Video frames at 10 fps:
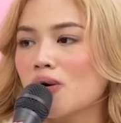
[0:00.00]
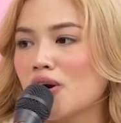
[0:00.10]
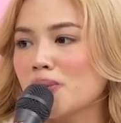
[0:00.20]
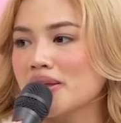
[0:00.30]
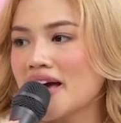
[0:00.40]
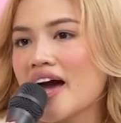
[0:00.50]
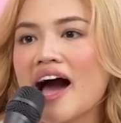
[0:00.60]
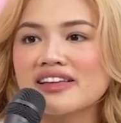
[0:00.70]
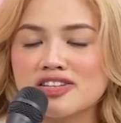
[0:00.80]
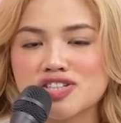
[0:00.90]
or when I
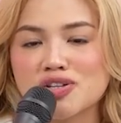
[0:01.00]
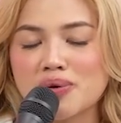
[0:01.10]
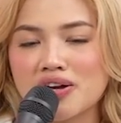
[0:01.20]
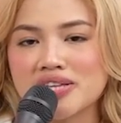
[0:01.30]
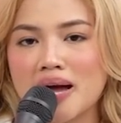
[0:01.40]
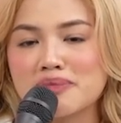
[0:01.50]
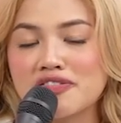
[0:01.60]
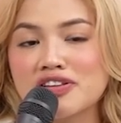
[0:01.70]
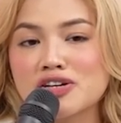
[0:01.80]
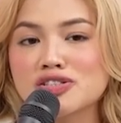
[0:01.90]
act a certain way on
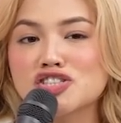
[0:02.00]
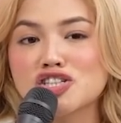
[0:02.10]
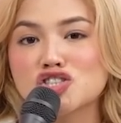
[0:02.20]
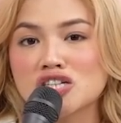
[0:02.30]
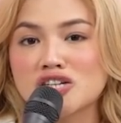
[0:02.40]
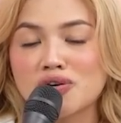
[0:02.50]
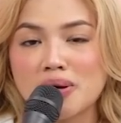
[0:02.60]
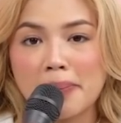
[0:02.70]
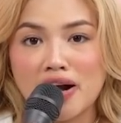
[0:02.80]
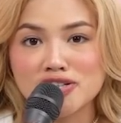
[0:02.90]
camera, feeling ko ginajudge ako
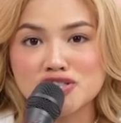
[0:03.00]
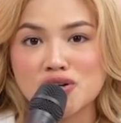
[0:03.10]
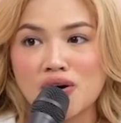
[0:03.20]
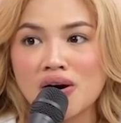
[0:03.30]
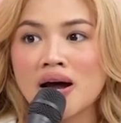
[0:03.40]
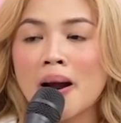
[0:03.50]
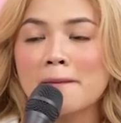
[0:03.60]
ng parents ko.